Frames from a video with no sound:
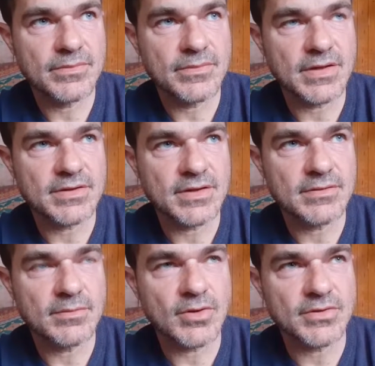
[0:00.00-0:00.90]

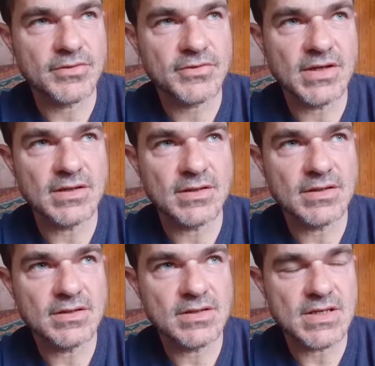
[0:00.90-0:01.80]
the modern
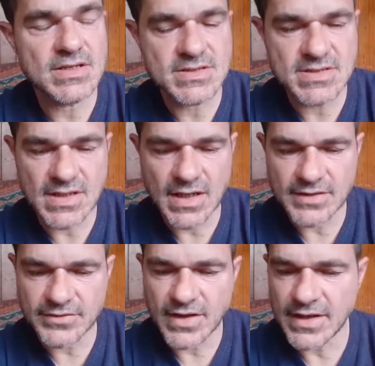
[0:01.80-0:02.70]
skin
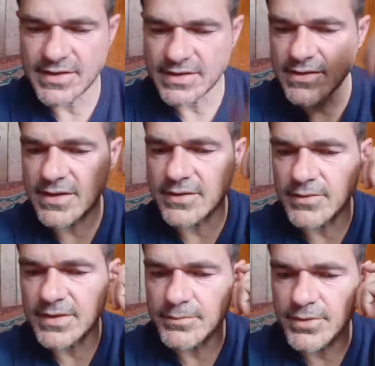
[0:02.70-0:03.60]
is hiding a
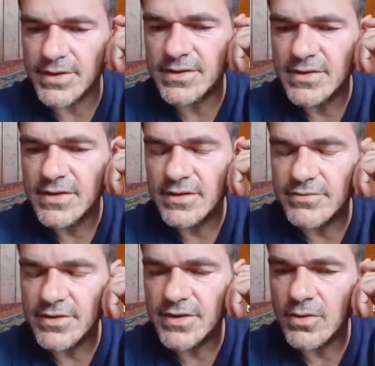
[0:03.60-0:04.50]
red brick,
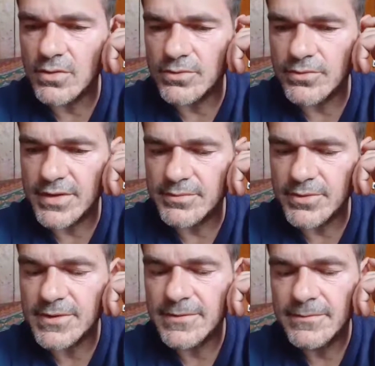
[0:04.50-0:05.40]
a very old red
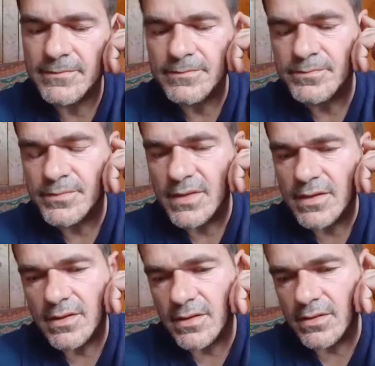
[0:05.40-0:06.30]
brick,
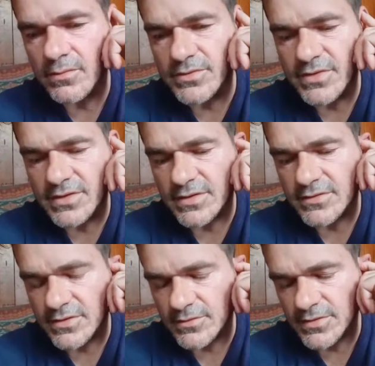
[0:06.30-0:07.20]
which I think
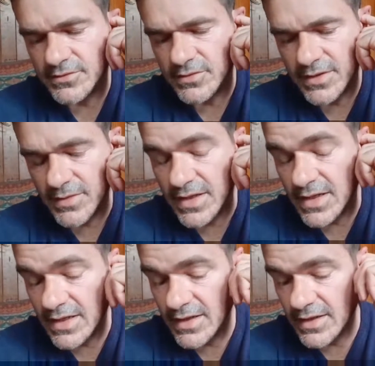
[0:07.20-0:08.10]
is the original. Anyway,
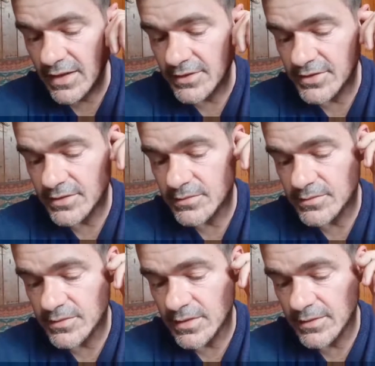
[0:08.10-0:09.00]
I think
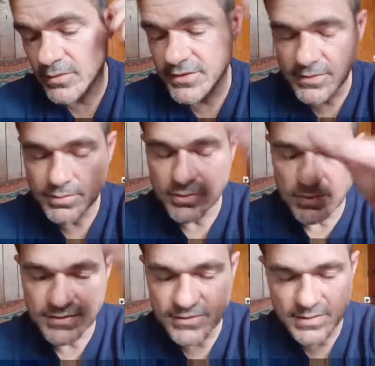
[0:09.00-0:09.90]
once I put all
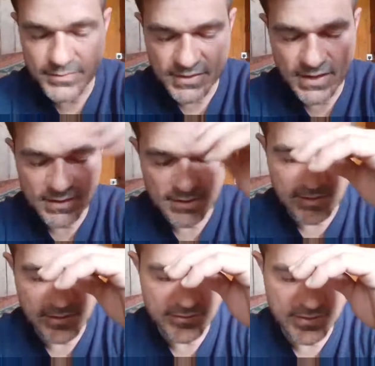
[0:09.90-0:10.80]
these clips
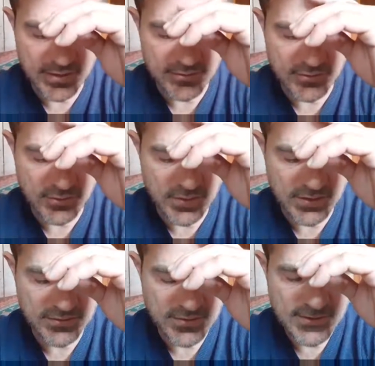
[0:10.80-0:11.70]
together over the next few
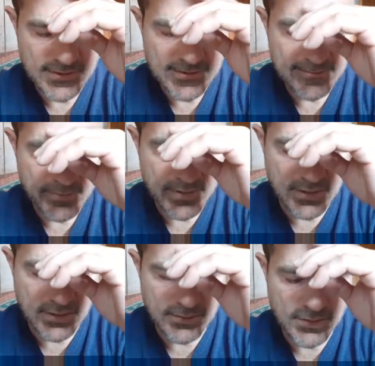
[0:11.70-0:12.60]
weeks,
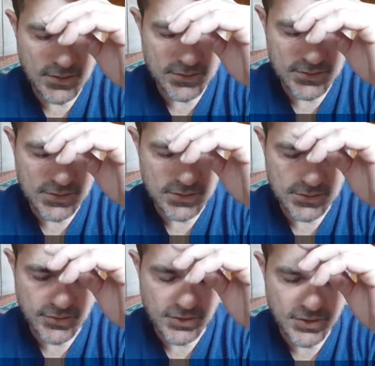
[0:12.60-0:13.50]
I'll do a little
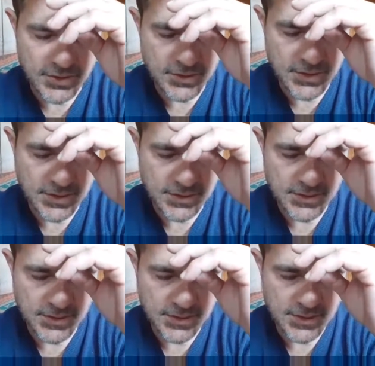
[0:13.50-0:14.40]
doco,
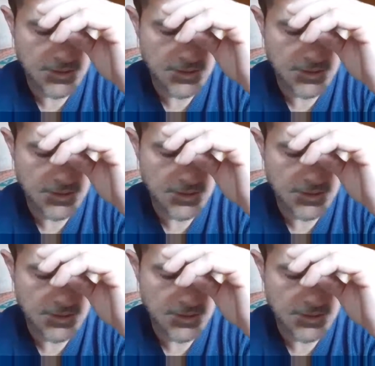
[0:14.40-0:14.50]
and